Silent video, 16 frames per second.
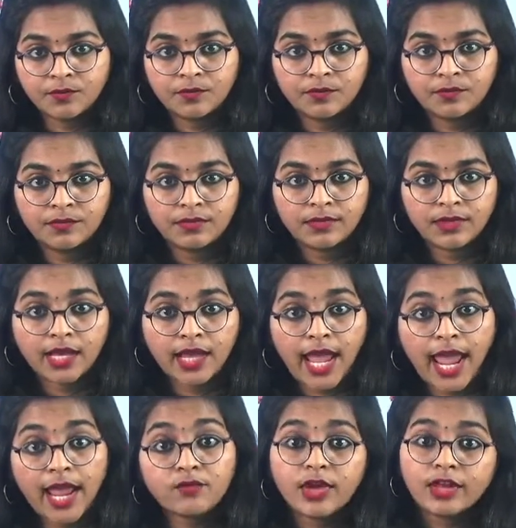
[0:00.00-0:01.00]
And when
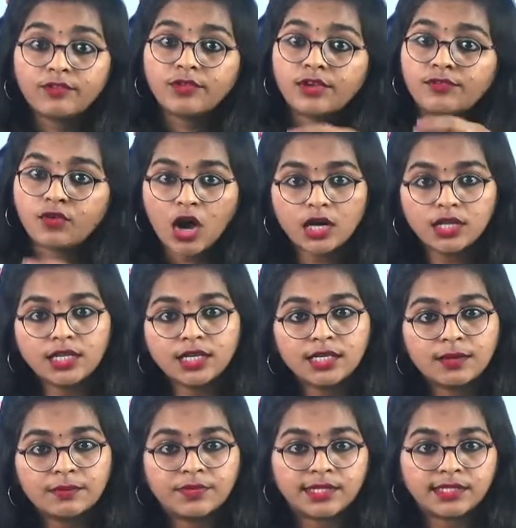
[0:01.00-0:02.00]
we further compress
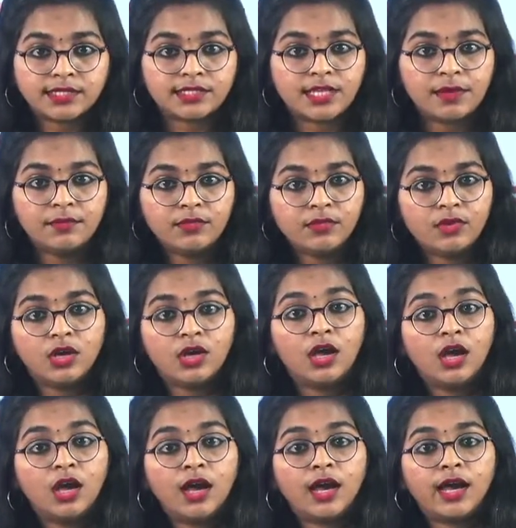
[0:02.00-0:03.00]
them, it will
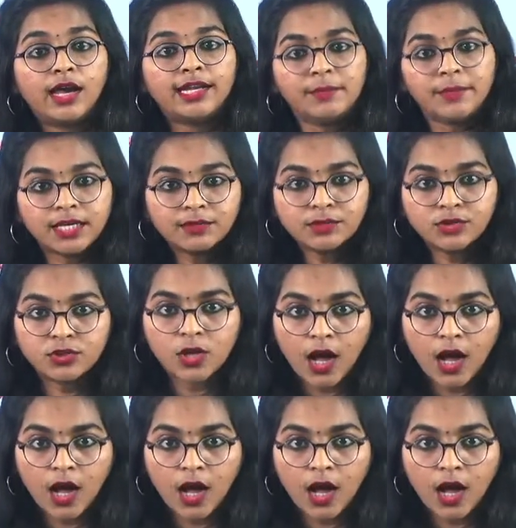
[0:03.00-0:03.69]
become solid.